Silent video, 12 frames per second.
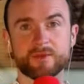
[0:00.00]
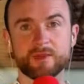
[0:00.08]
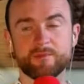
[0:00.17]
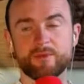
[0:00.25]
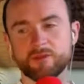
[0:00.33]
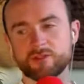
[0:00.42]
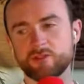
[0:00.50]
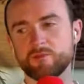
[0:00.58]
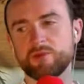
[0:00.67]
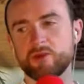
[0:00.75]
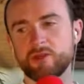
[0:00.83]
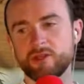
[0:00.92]
But at some
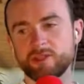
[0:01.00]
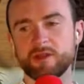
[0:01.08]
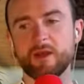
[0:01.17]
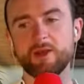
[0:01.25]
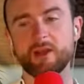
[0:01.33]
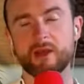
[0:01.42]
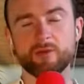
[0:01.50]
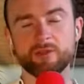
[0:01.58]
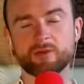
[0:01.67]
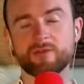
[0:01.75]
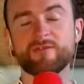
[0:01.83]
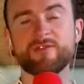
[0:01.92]
point, you're able to
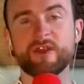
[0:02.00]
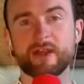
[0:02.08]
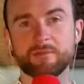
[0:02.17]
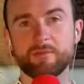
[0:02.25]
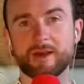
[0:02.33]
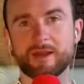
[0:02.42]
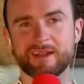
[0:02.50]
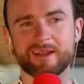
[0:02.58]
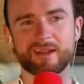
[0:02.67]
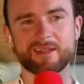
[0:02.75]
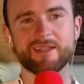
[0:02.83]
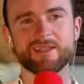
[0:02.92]
reflect back and
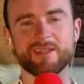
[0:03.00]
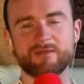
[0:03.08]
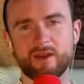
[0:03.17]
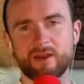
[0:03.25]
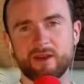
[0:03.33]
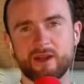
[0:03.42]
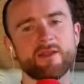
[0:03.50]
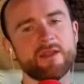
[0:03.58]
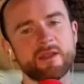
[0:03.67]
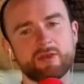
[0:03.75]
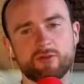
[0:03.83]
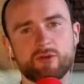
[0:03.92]
identify that and then
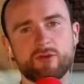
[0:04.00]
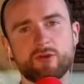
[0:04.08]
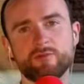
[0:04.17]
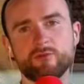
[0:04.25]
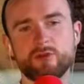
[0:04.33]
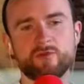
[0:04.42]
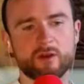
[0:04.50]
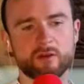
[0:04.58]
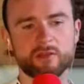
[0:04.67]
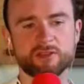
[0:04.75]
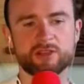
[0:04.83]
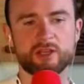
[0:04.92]
grow and move on
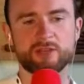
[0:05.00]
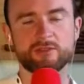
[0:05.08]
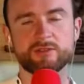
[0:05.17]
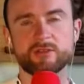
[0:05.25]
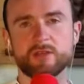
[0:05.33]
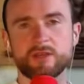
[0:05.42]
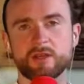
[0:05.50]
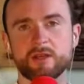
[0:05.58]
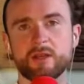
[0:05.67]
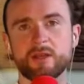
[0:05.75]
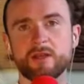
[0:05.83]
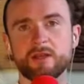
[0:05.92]
and change.
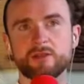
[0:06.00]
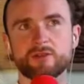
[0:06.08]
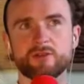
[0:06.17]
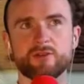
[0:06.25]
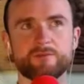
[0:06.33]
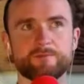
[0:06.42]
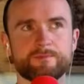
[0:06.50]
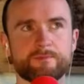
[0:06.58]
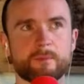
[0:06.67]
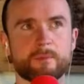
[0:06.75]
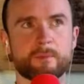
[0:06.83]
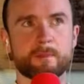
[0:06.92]
So
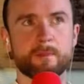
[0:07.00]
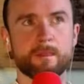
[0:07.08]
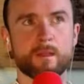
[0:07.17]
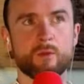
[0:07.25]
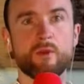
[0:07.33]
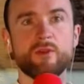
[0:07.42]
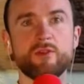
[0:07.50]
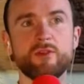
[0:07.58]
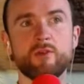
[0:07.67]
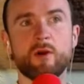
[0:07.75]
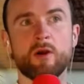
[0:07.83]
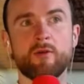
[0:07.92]
whether you
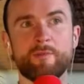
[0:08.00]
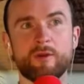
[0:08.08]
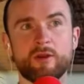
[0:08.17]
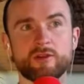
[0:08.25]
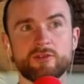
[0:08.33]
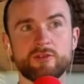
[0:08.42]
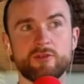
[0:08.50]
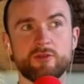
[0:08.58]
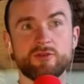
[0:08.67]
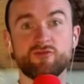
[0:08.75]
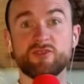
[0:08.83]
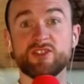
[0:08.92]
are a person who has
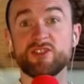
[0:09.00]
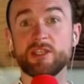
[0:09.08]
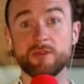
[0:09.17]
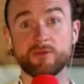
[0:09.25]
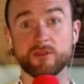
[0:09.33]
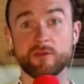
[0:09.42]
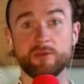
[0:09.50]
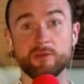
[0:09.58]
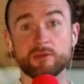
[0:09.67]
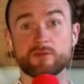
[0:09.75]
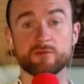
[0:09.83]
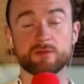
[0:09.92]
received abuse
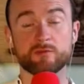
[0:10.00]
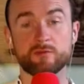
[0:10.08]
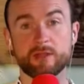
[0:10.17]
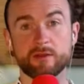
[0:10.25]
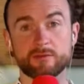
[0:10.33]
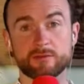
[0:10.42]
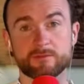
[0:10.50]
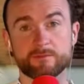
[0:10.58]
from somebody else,